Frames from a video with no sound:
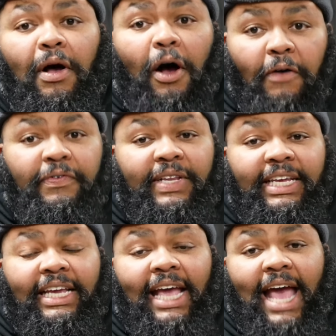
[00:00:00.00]

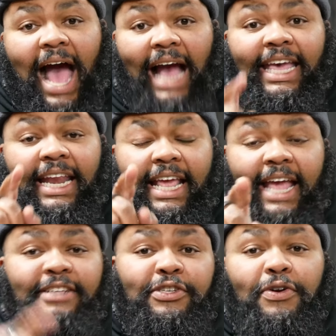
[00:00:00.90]
Hopefully, I can
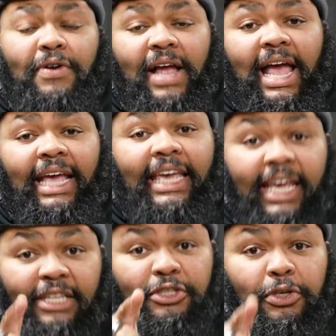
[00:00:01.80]
answer,
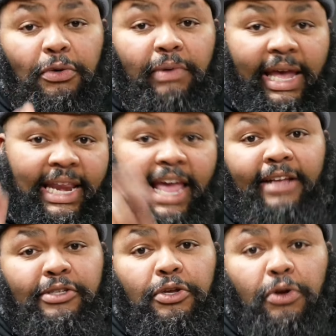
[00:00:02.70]
get to, and
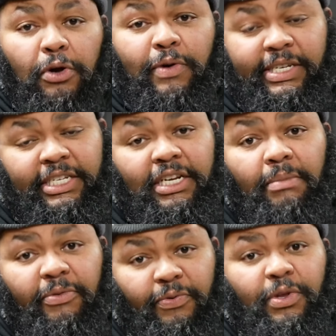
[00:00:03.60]
answer your question
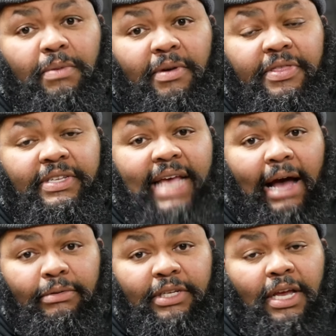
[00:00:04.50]
before the month is out.